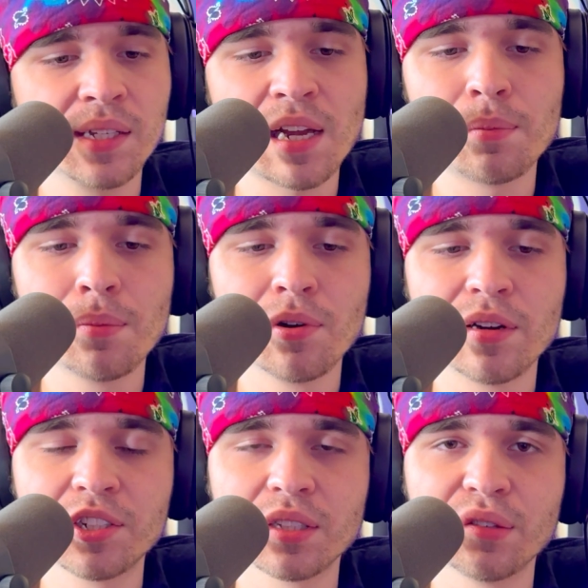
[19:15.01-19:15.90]
Because I remember
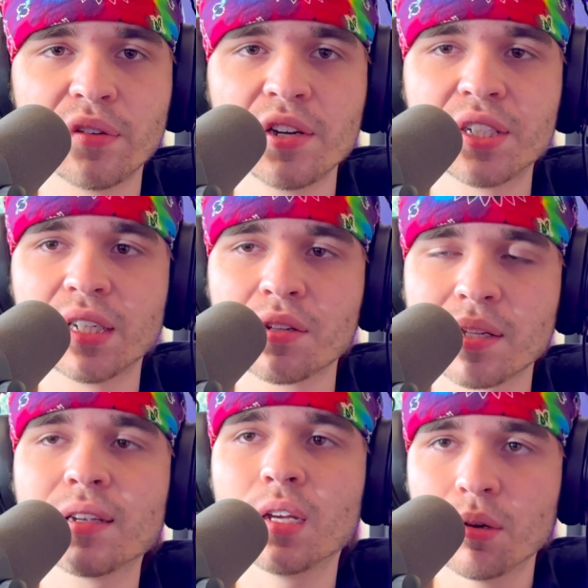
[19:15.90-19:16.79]
initially finishing, I was
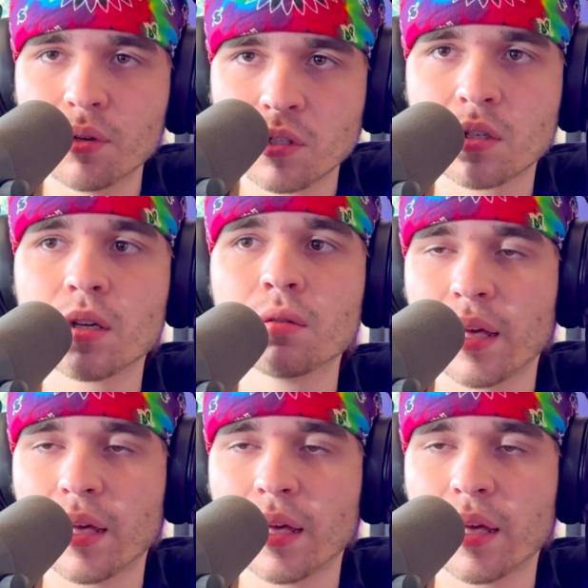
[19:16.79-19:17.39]
like, it was good.